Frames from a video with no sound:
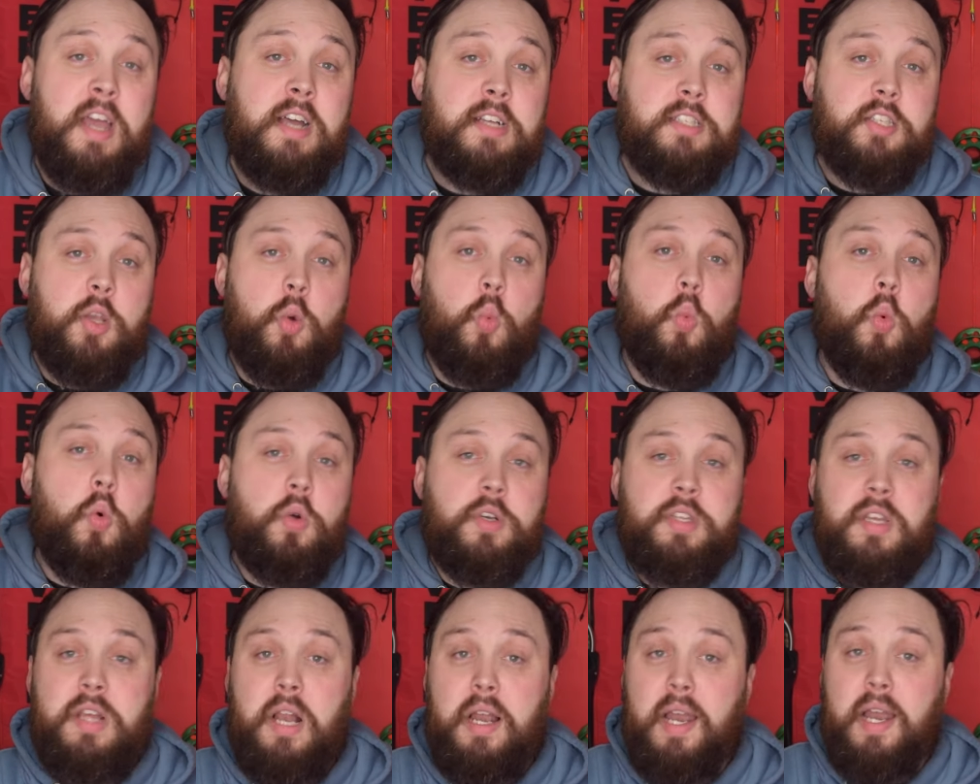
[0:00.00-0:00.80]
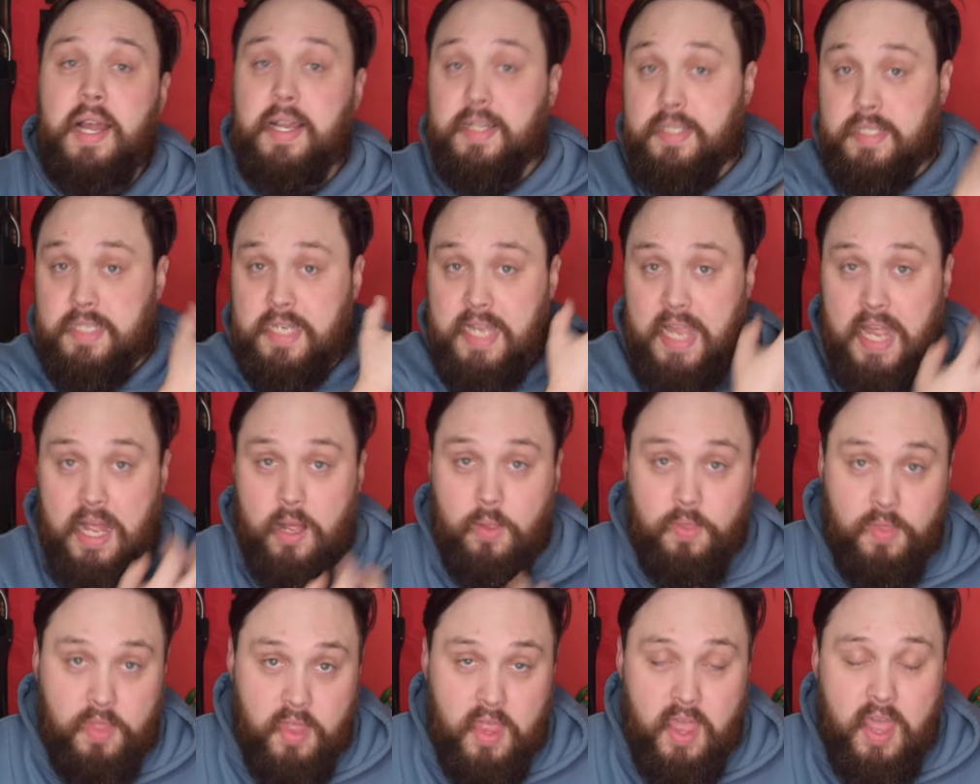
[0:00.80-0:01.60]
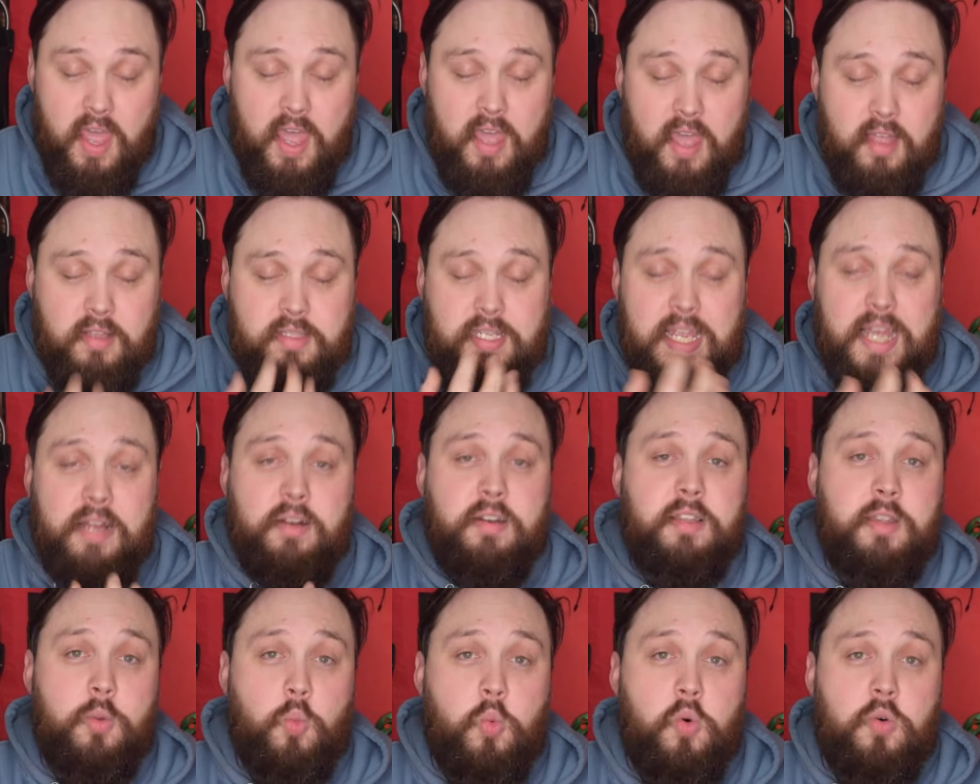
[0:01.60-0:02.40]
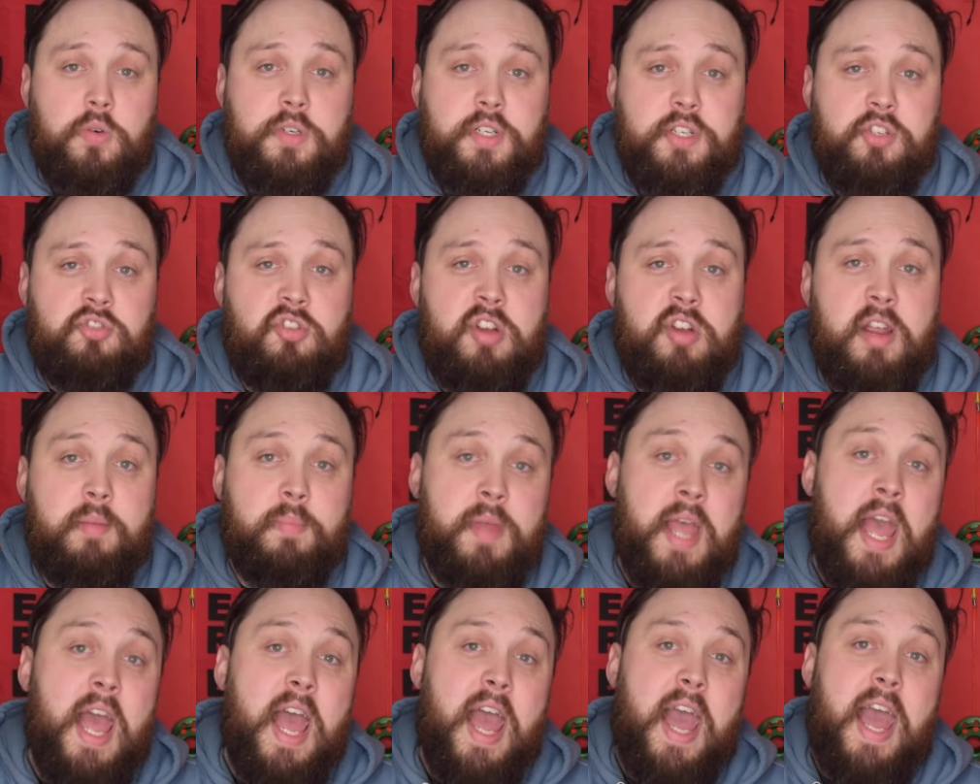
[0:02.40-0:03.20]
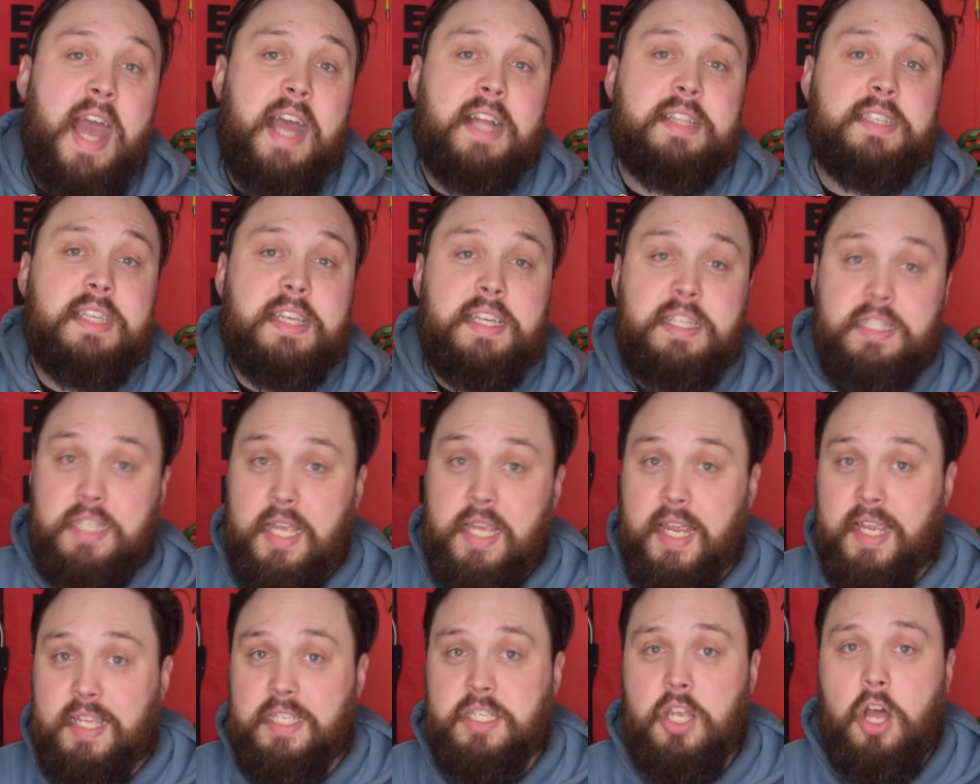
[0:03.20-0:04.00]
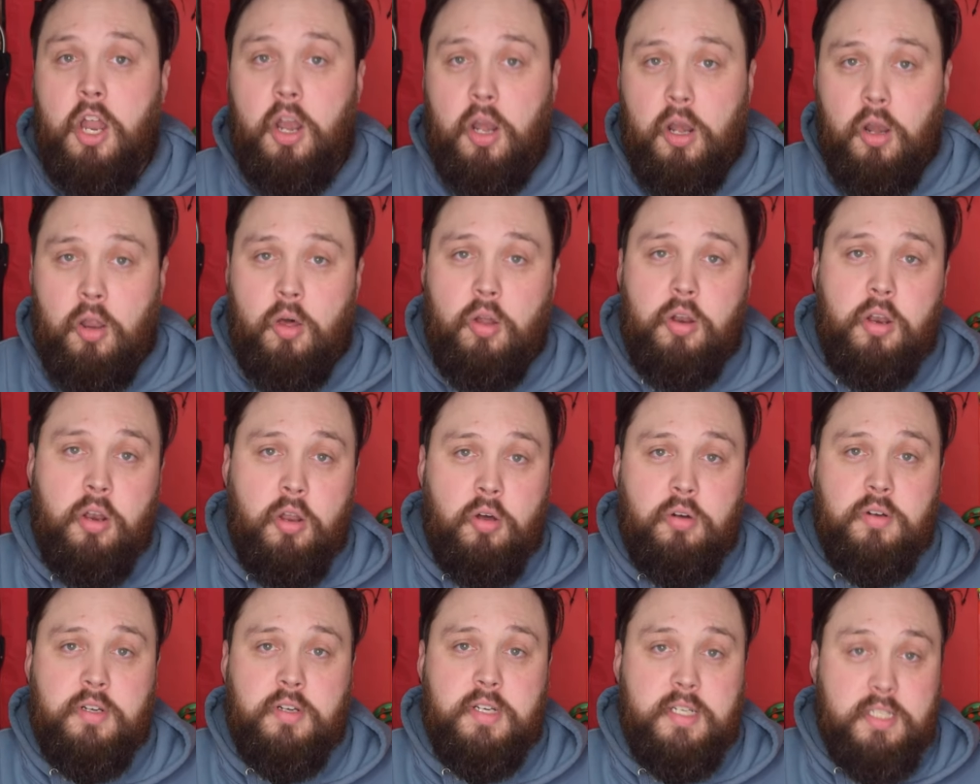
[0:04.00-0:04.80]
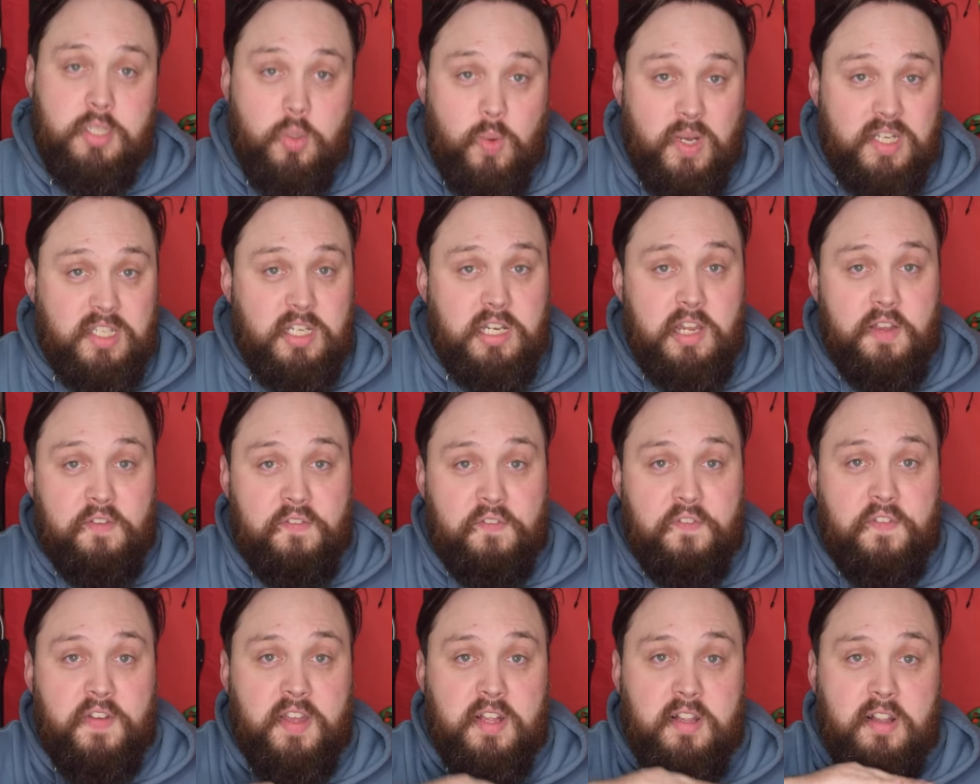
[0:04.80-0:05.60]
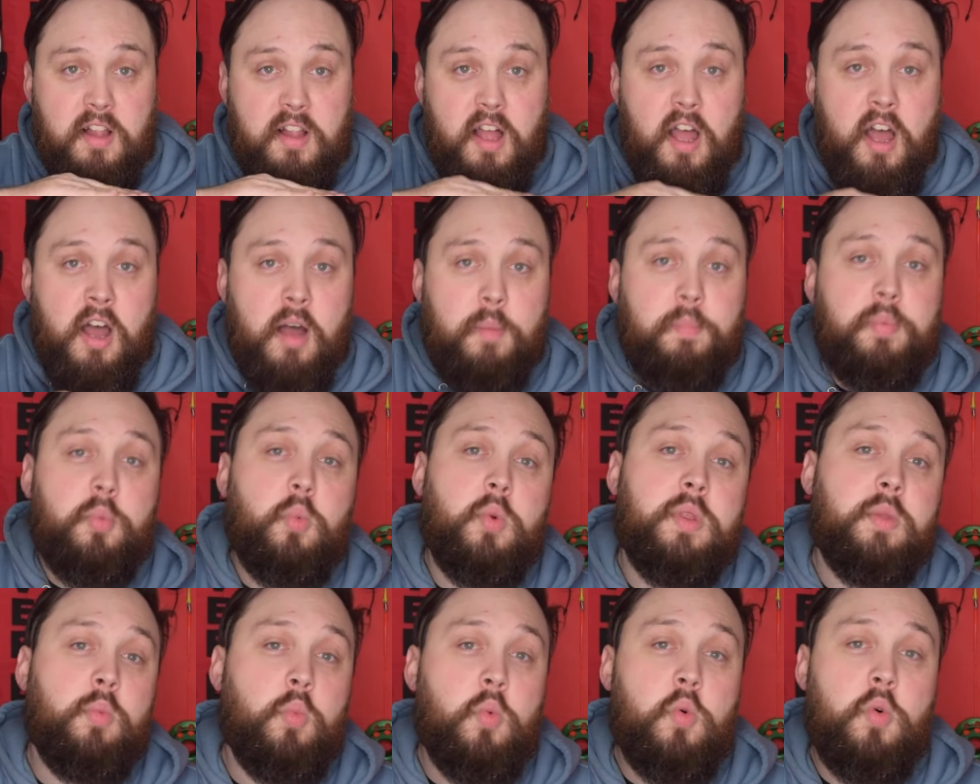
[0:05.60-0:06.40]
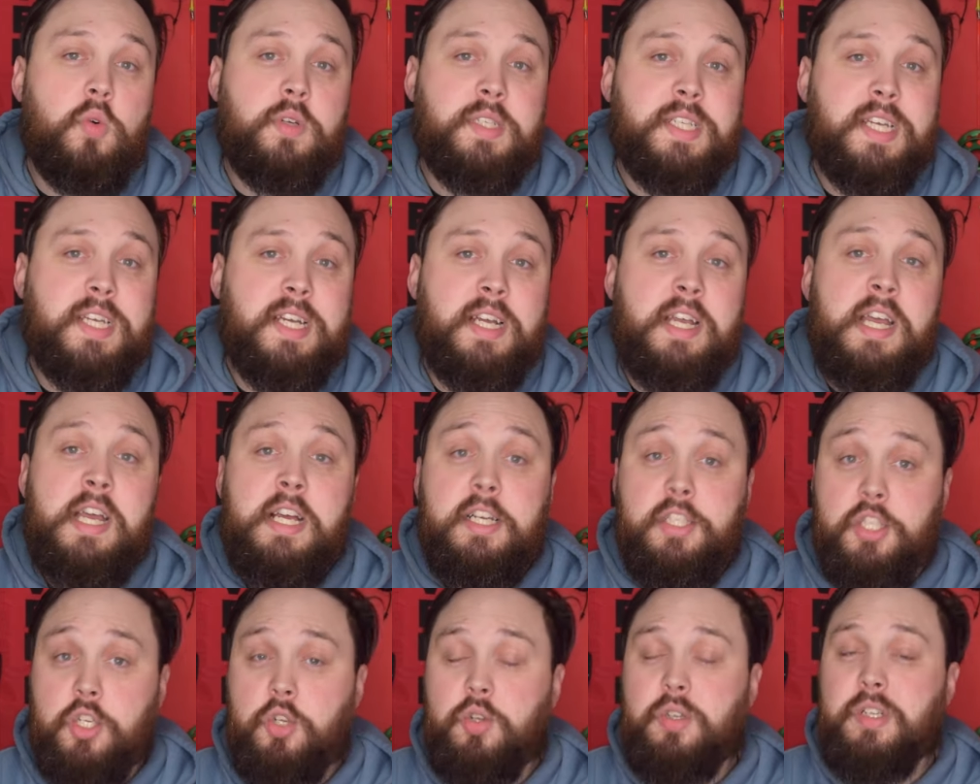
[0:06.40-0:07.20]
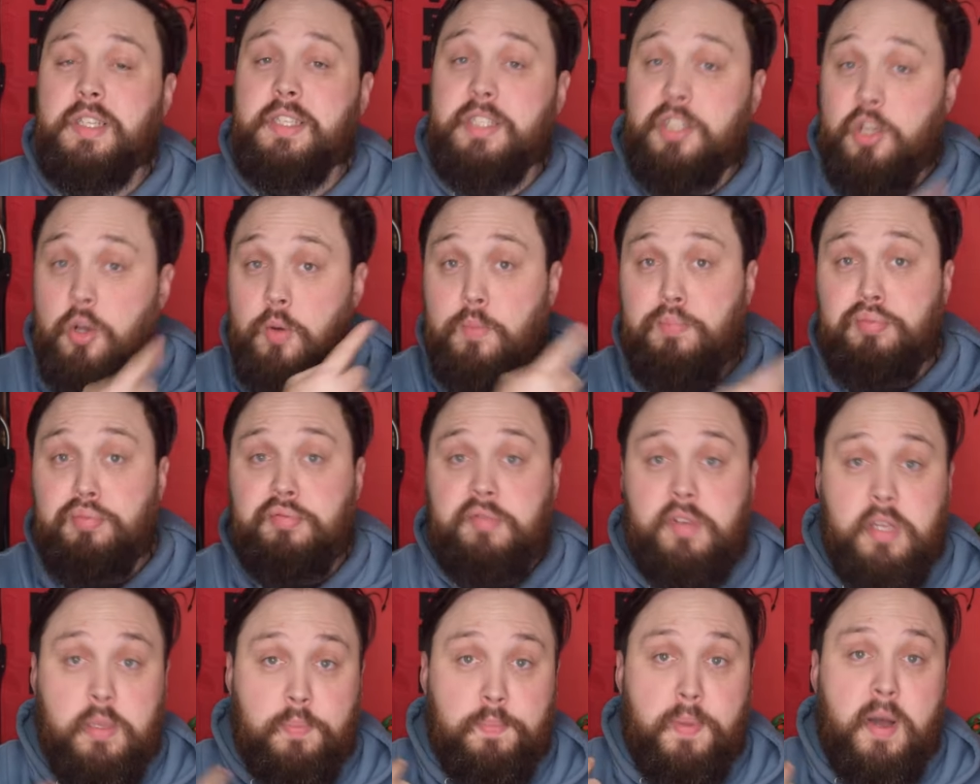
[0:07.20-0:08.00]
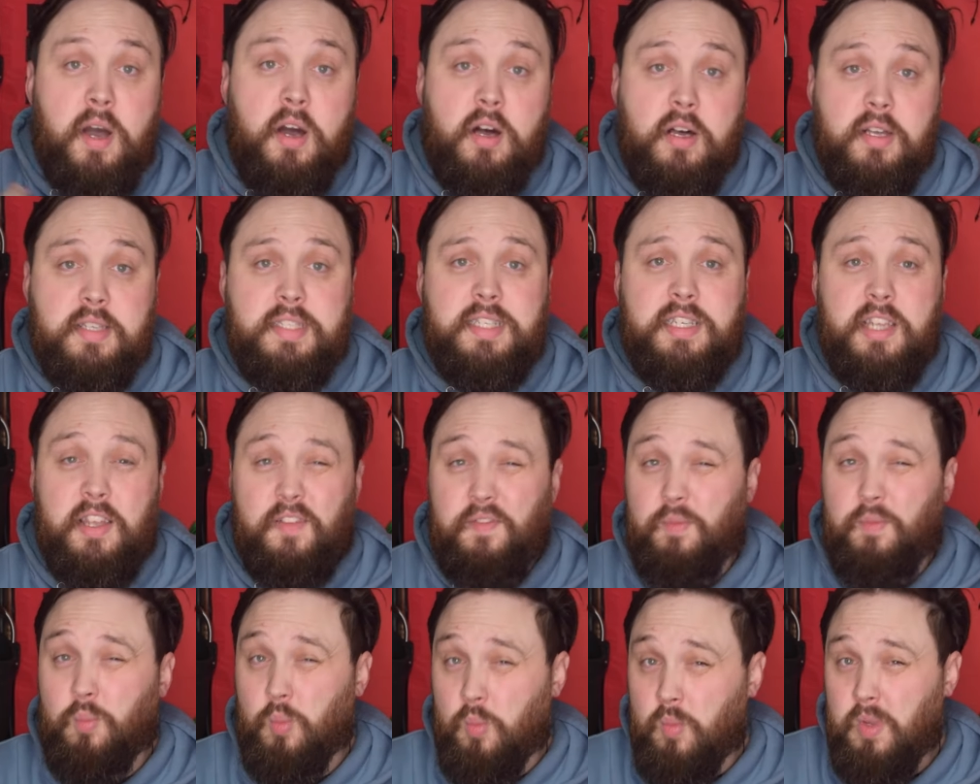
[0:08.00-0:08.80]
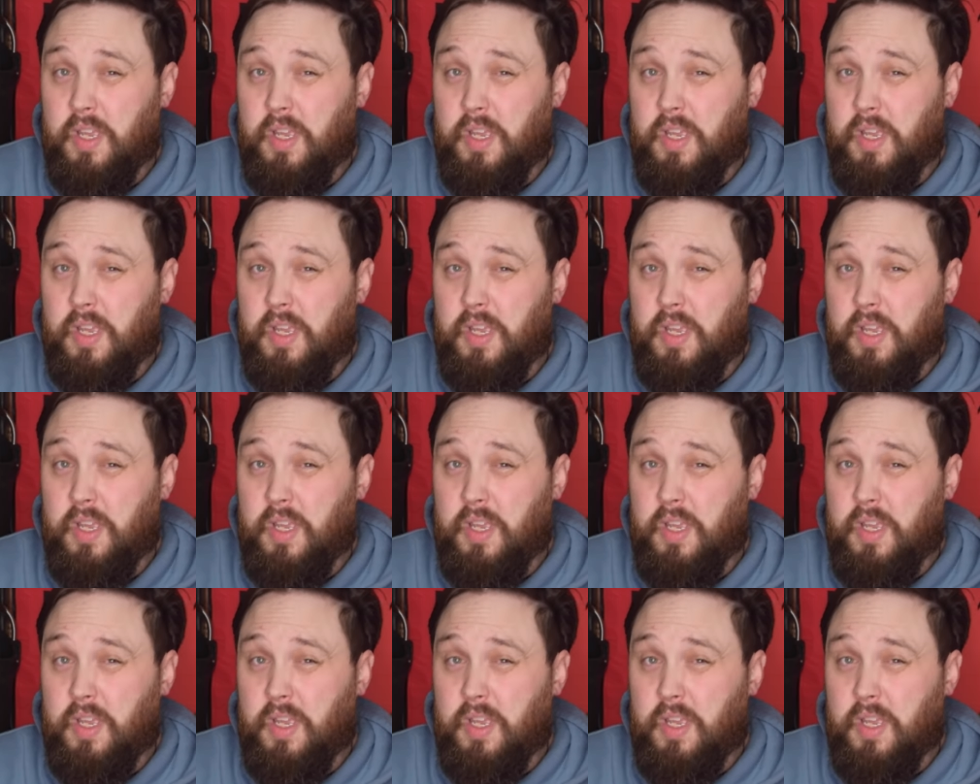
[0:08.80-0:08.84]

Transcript: So water collects down there, down in the water trap, and it takes a lot longer to actually fill up with water, so you can still breathe past it.